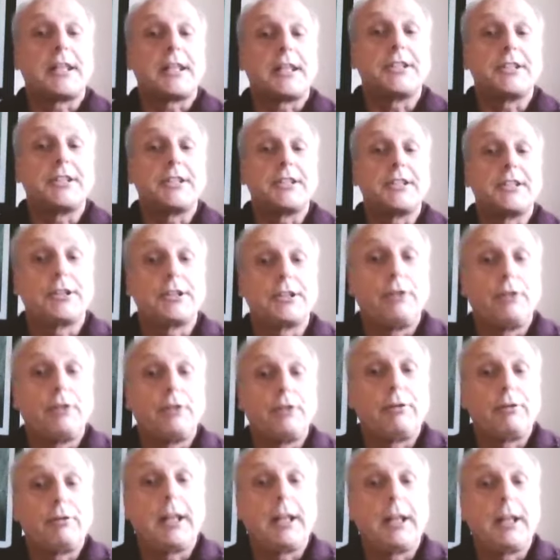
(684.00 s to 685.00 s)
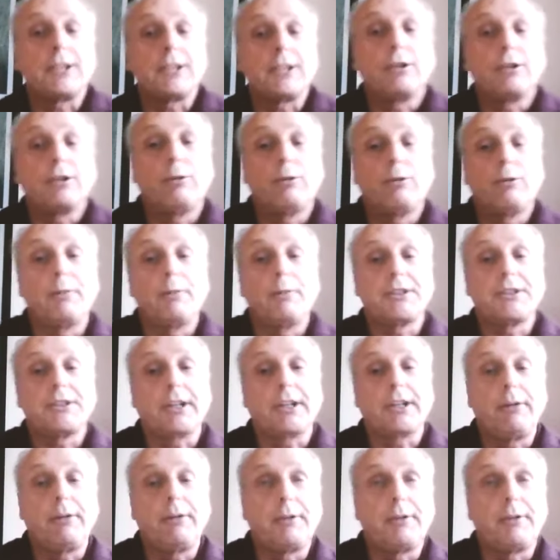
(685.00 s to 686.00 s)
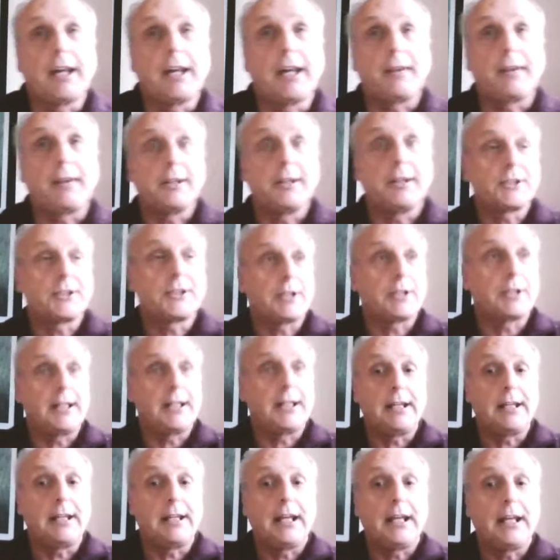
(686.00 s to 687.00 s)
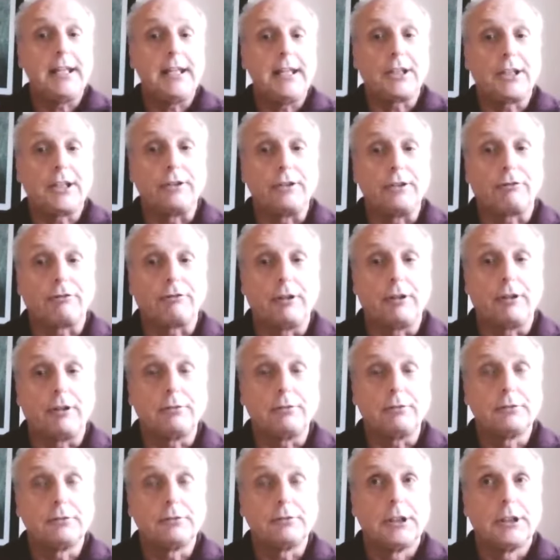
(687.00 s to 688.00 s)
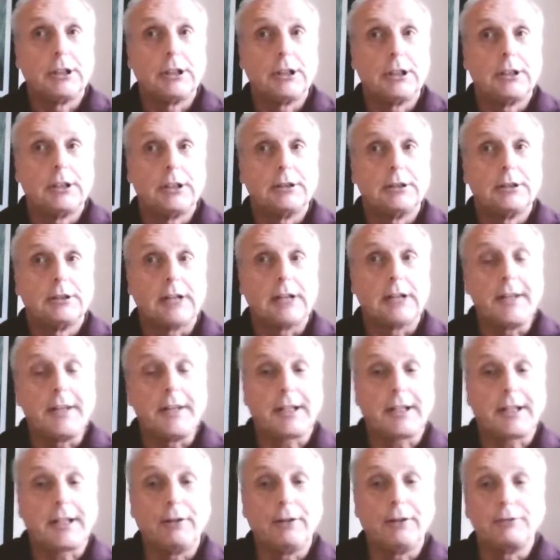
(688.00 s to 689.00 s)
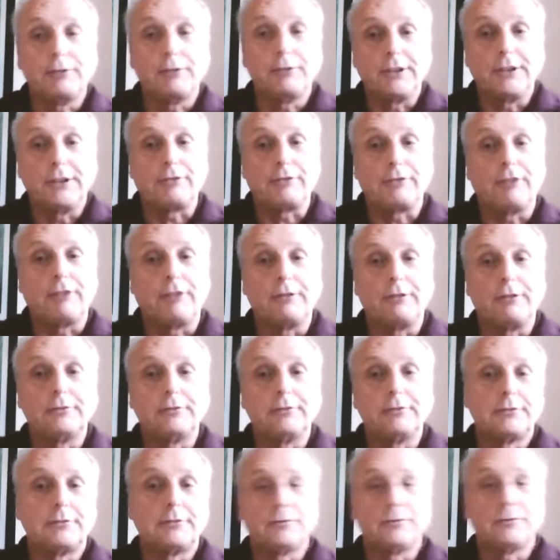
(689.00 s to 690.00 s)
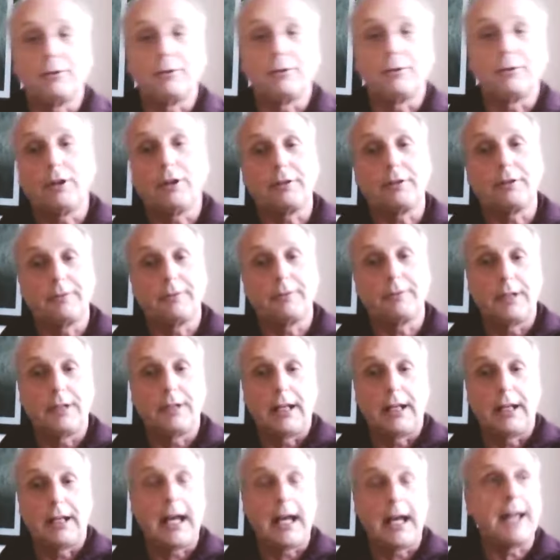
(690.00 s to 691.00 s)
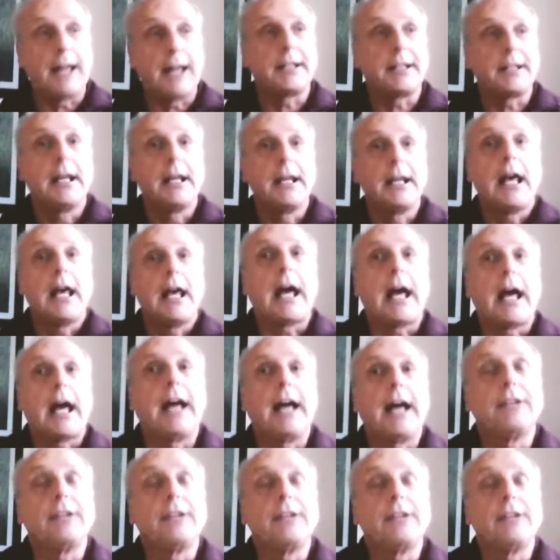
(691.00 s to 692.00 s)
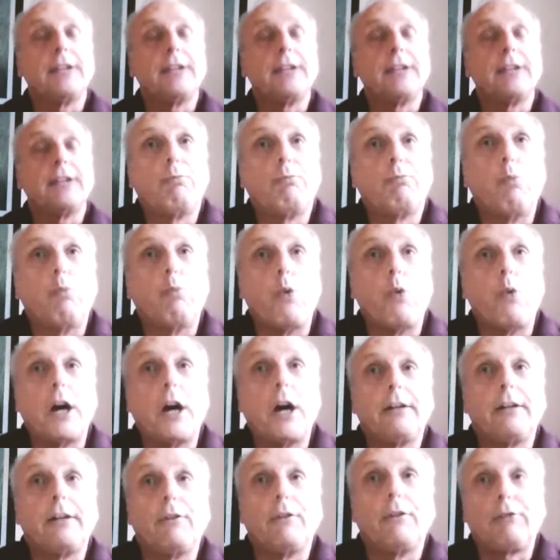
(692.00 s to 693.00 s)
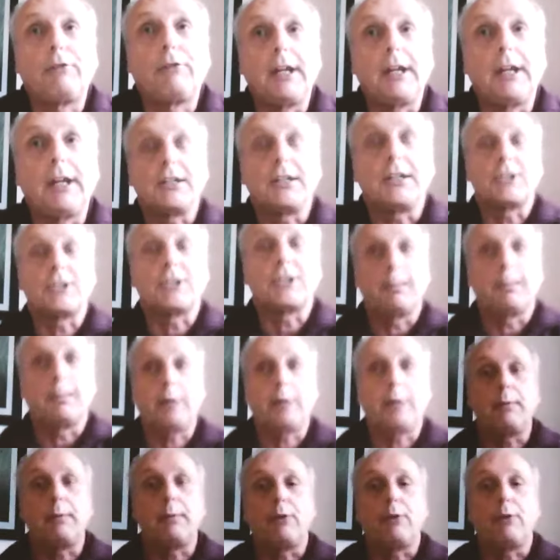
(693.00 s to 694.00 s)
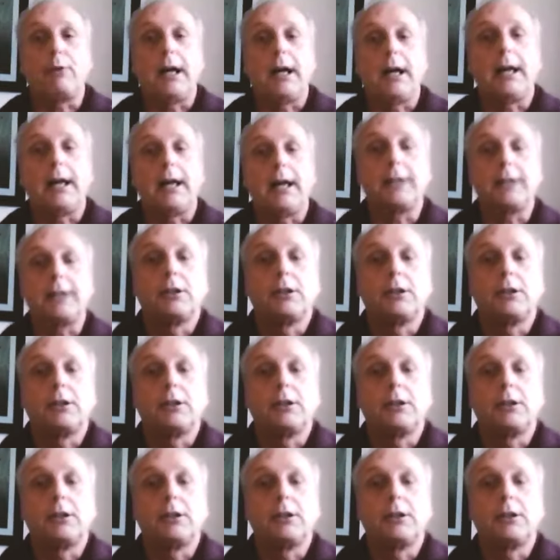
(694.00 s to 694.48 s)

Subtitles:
the two things that always go with that. There's the heat control and the cold control. And one of the things that people had